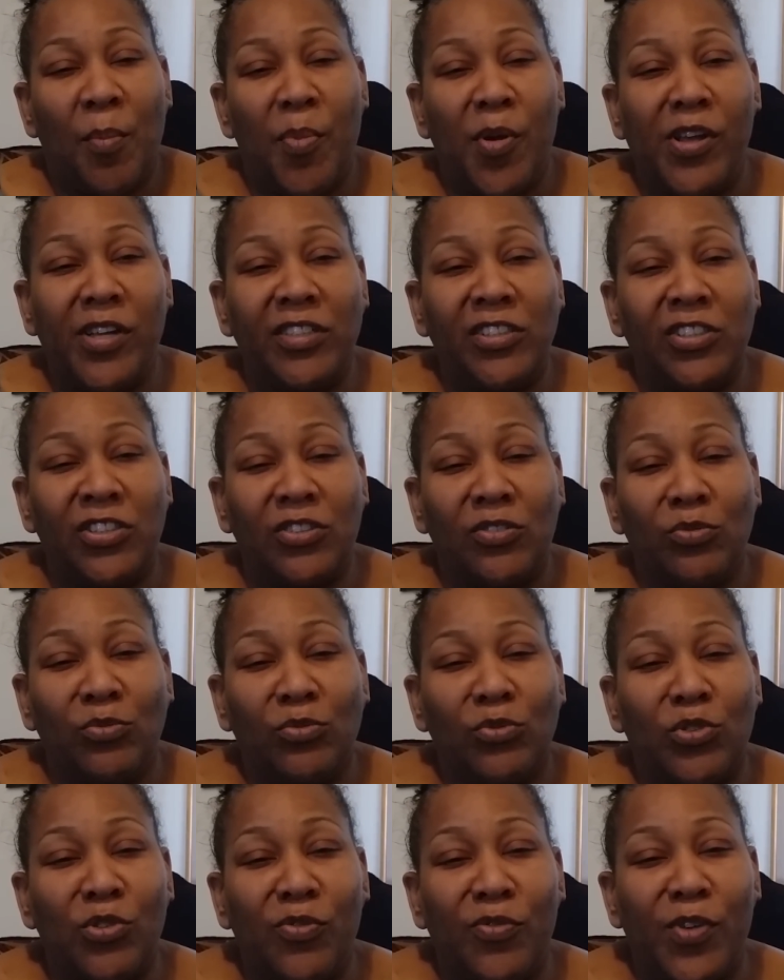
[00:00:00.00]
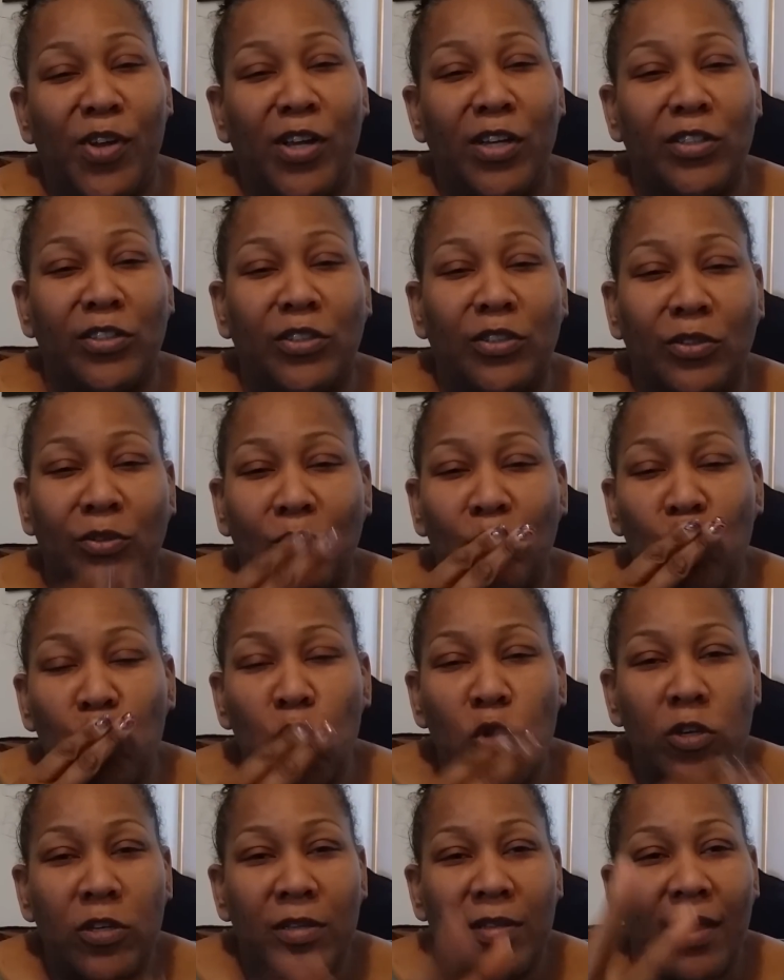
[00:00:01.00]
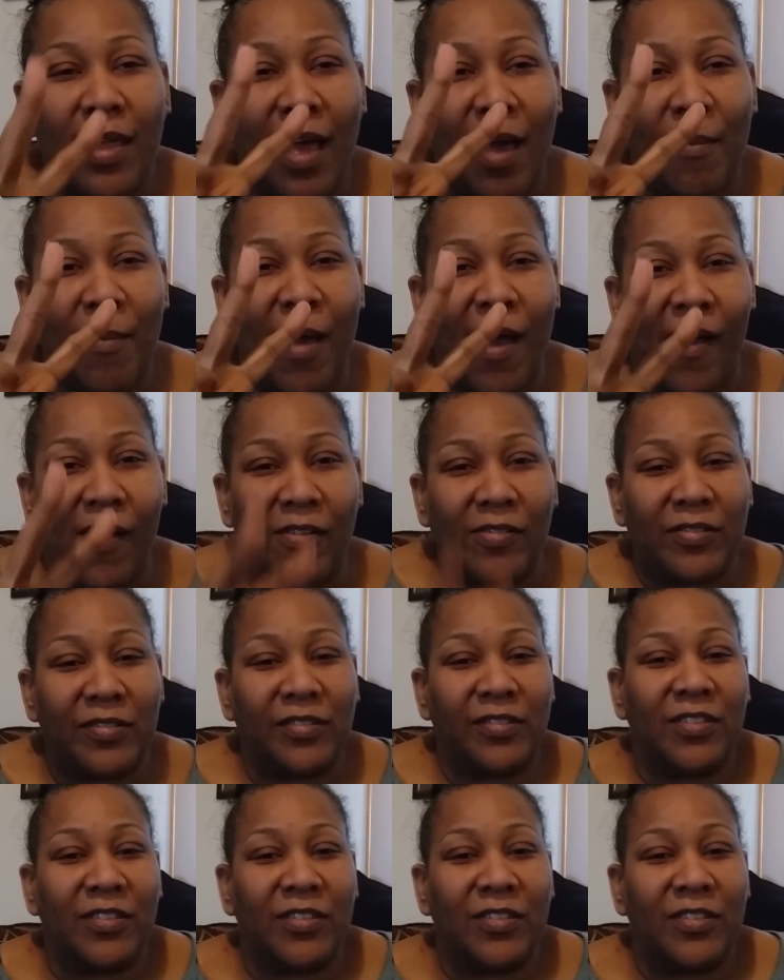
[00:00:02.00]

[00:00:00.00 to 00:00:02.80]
Peace. 2 fingers. I'm out.